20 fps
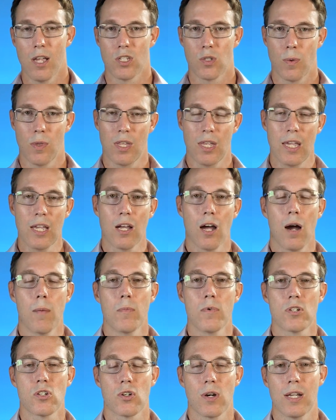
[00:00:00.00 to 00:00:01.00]
So when the
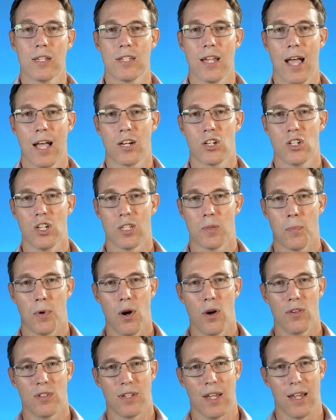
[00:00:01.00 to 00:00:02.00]
e-commerce transaction is
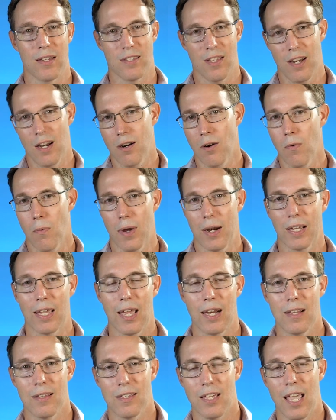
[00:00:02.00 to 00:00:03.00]
processed, and I don't want to
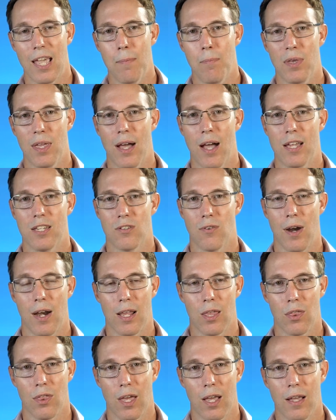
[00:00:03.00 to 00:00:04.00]
get into APIs or
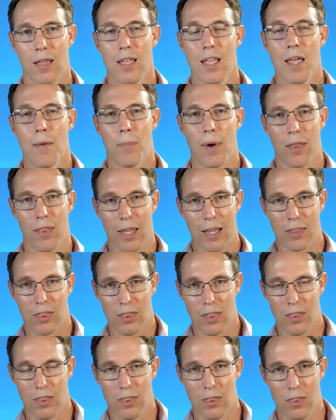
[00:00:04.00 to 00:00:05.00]
anything, but like
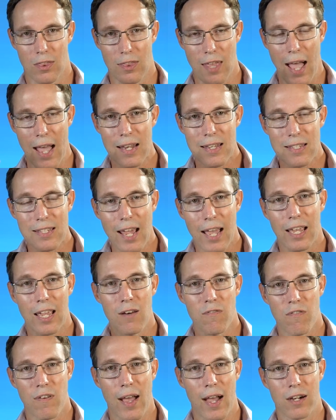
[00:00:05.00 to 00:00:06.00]
that
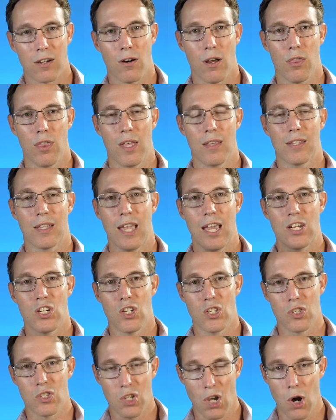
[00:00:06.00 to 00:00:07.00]
second factor
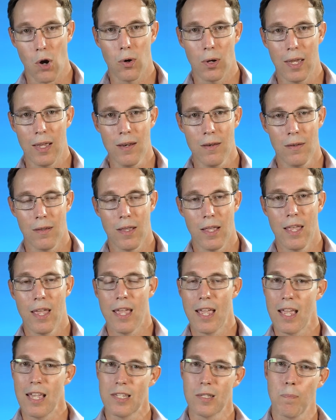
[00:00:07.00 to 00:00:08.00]
authentication token
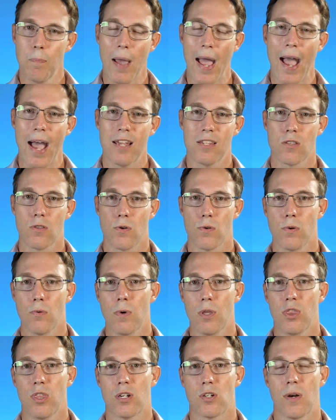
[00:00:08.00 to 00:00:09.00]
is passed through
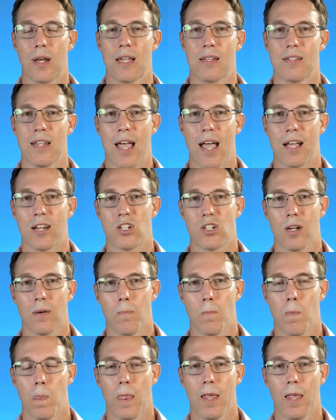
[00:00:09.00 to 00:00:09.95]
with the transaction.